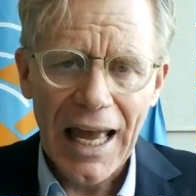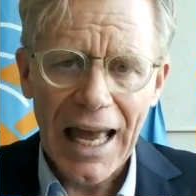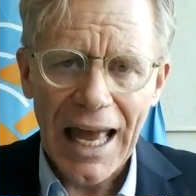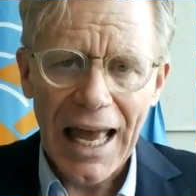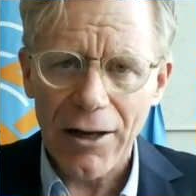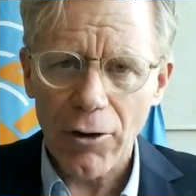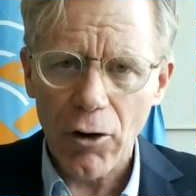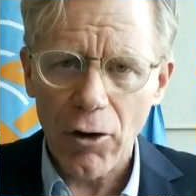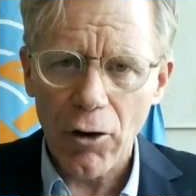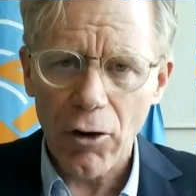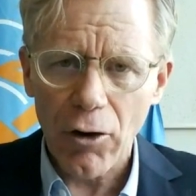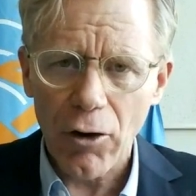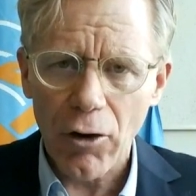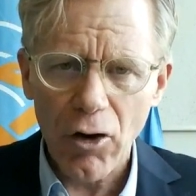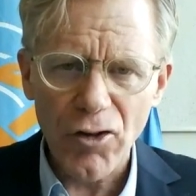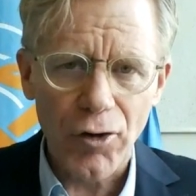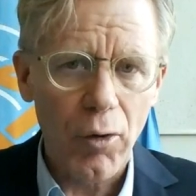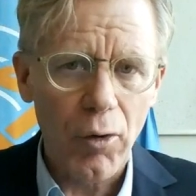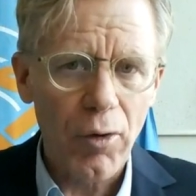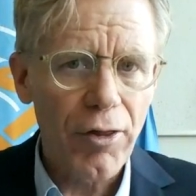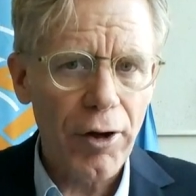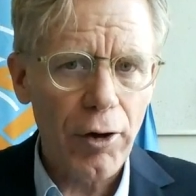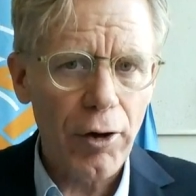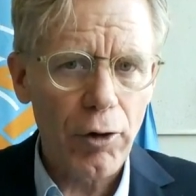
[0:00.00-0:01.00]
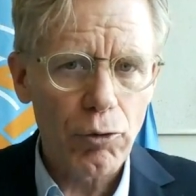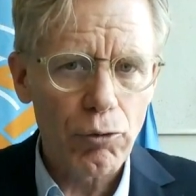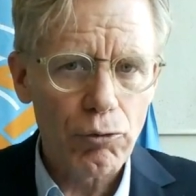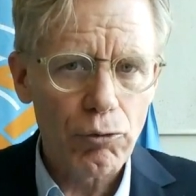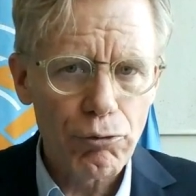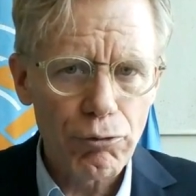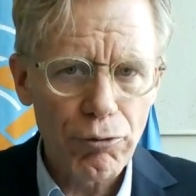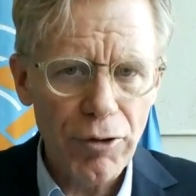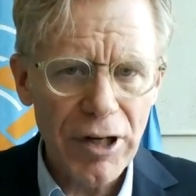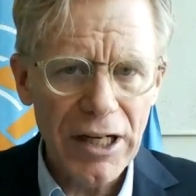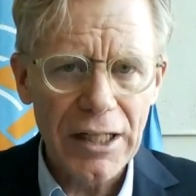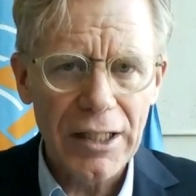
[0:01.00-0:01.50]
And also, they're
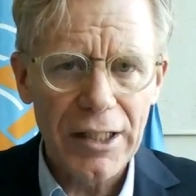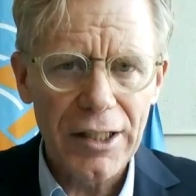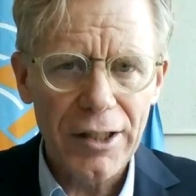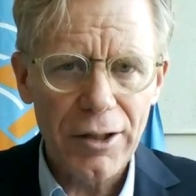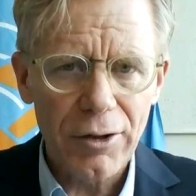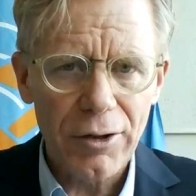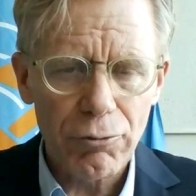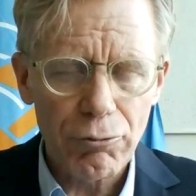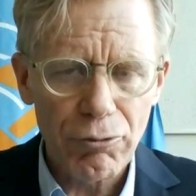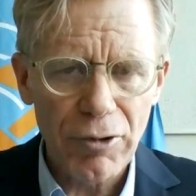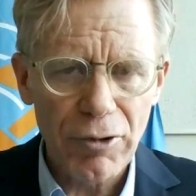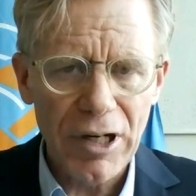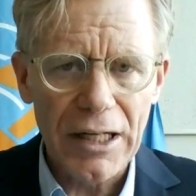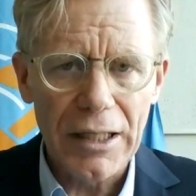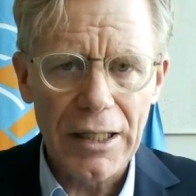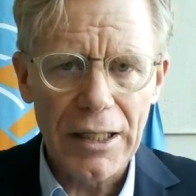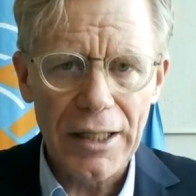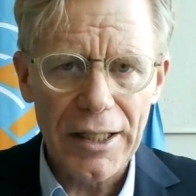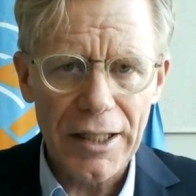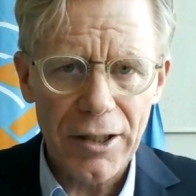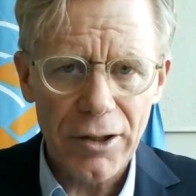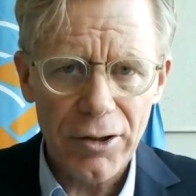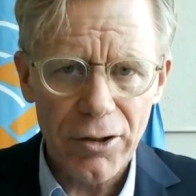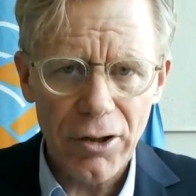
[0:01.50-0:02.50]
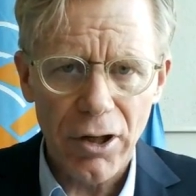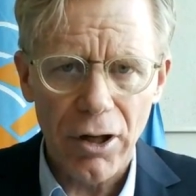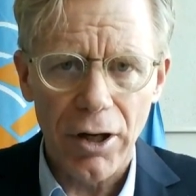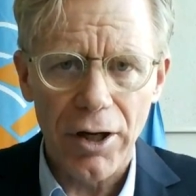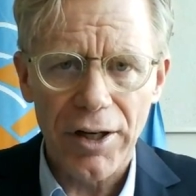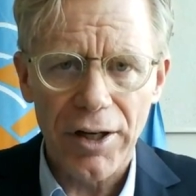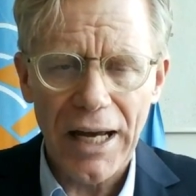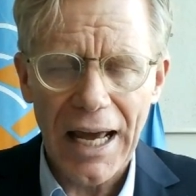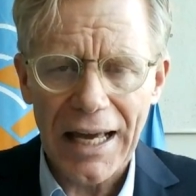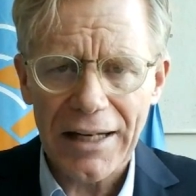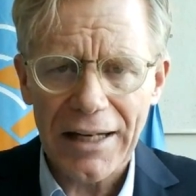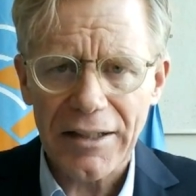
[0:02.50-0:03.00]
really, really
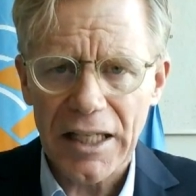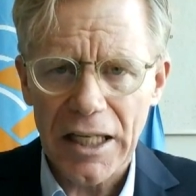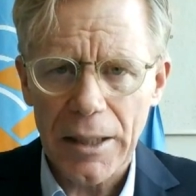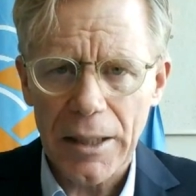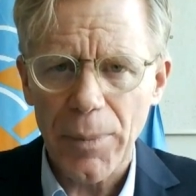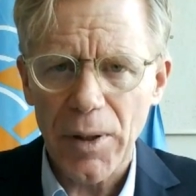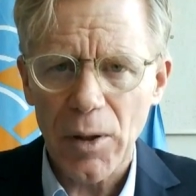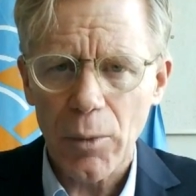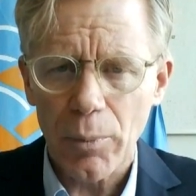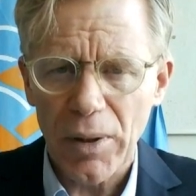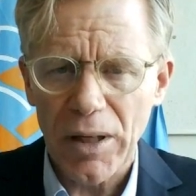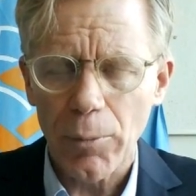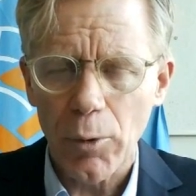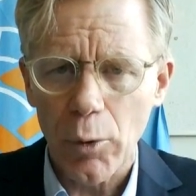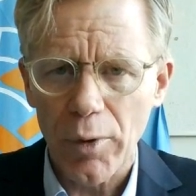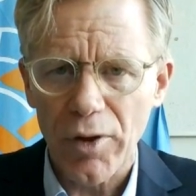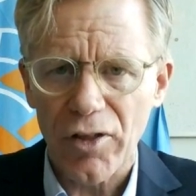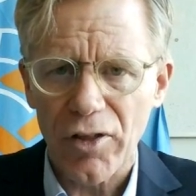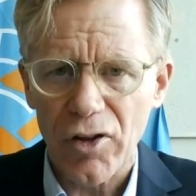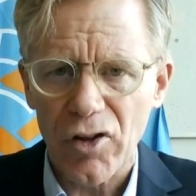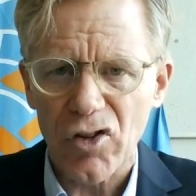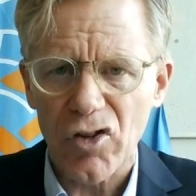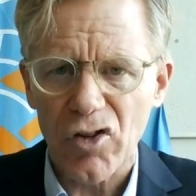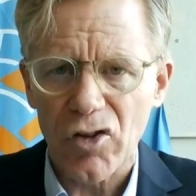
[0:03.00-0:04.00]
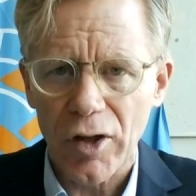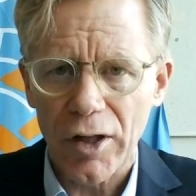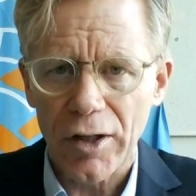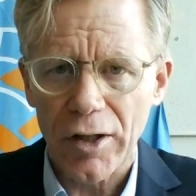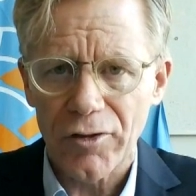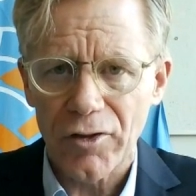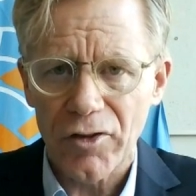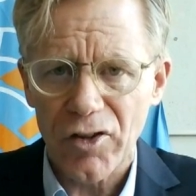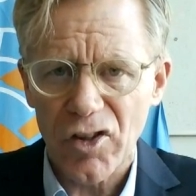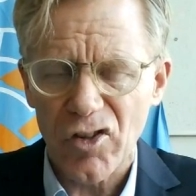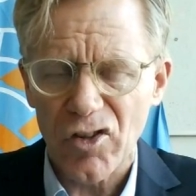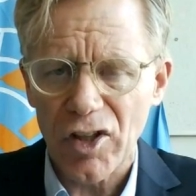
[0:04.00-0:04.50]
good at keeping people with this
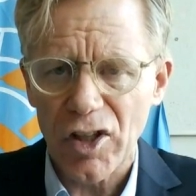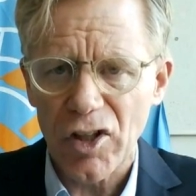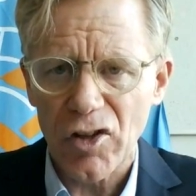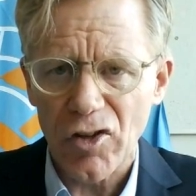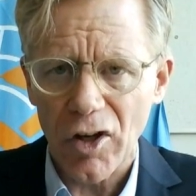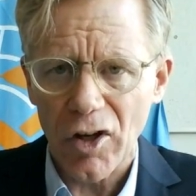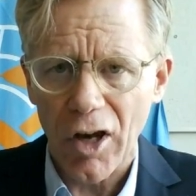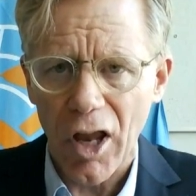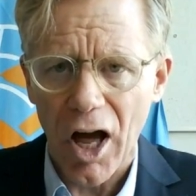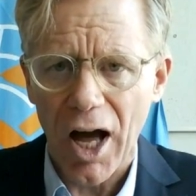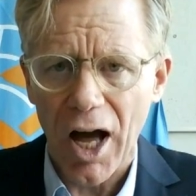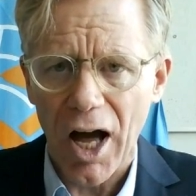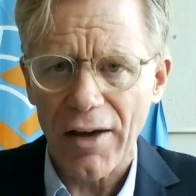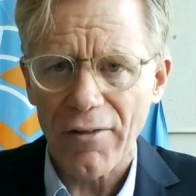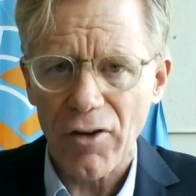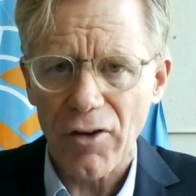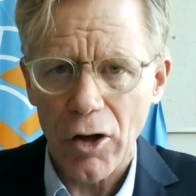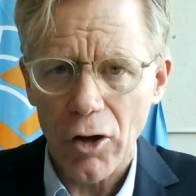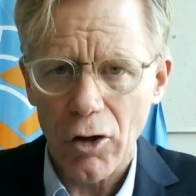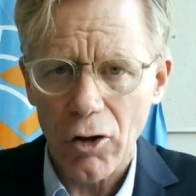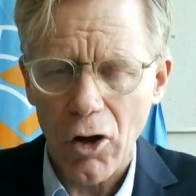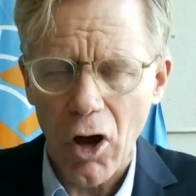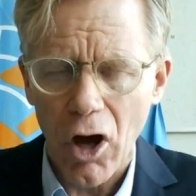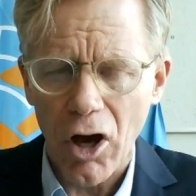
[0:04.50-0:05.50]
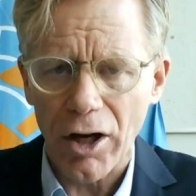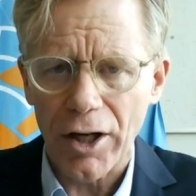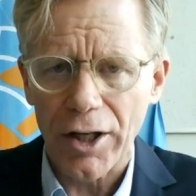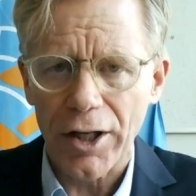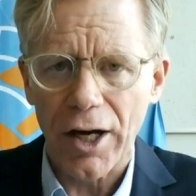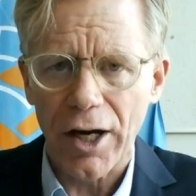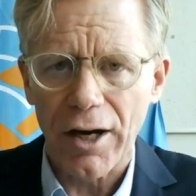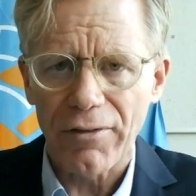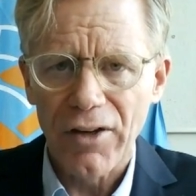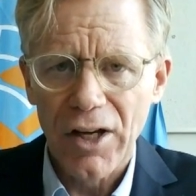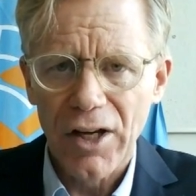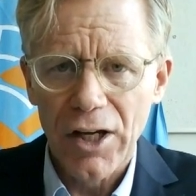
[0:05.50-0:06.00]
disease alive long
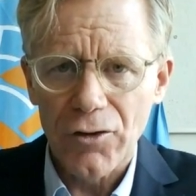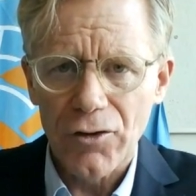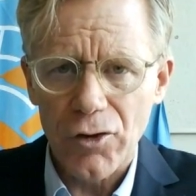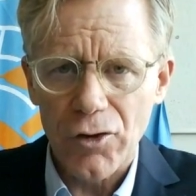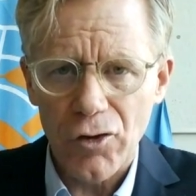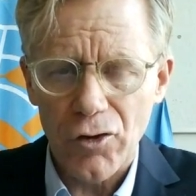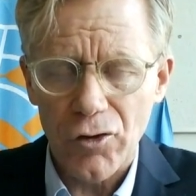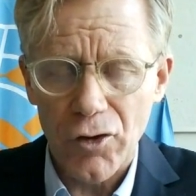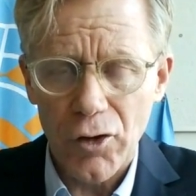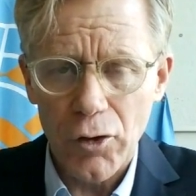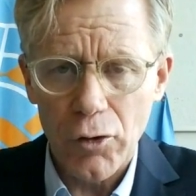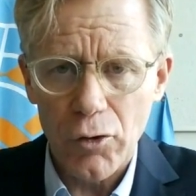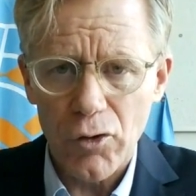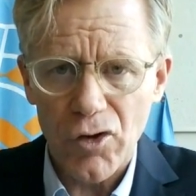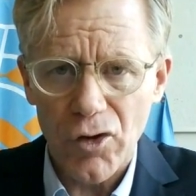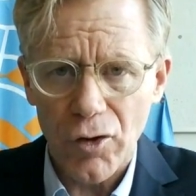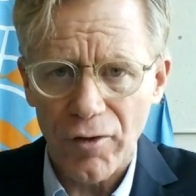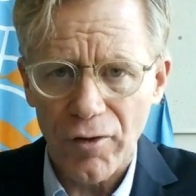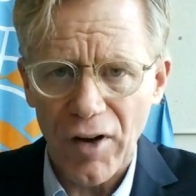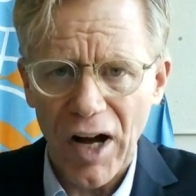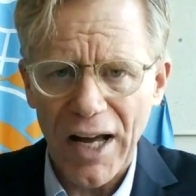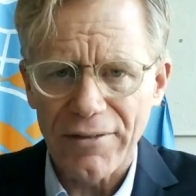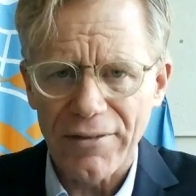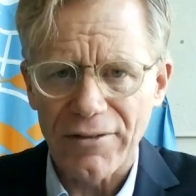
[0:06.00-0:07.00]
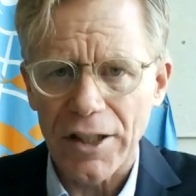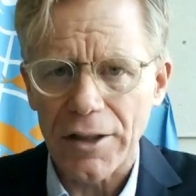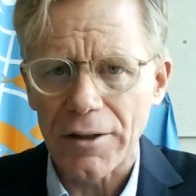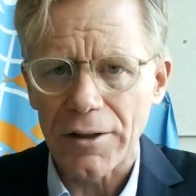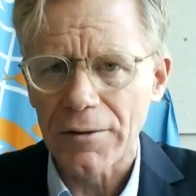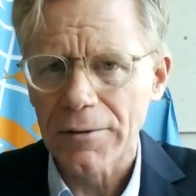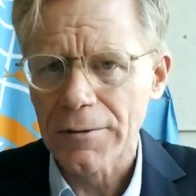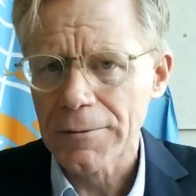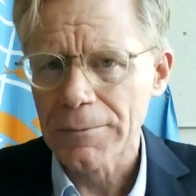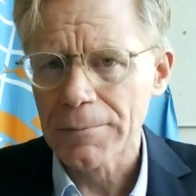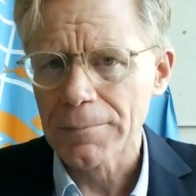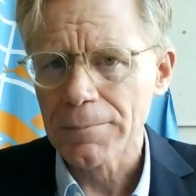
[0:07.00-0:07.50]
enough to survive it.